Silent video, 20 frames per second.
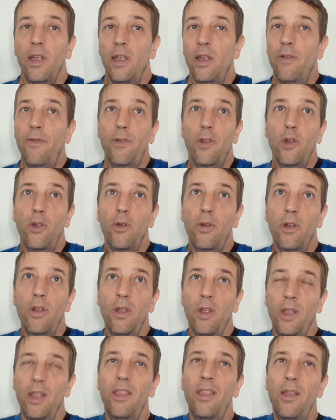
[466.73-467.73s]
If
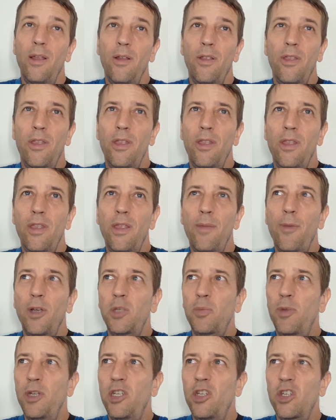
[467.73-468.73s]
they
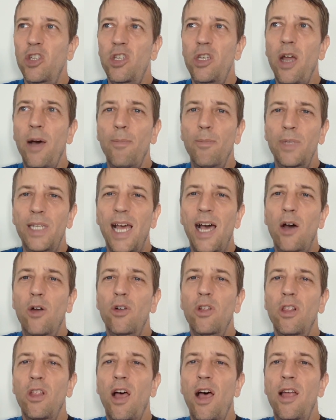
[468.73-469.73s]
must be just dumbed down
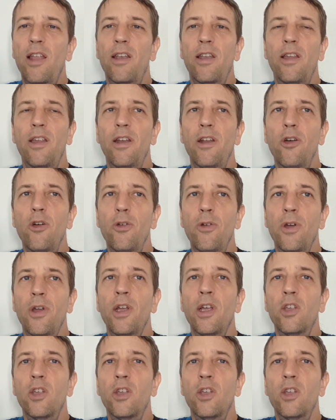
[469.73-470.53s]
a lot, you know?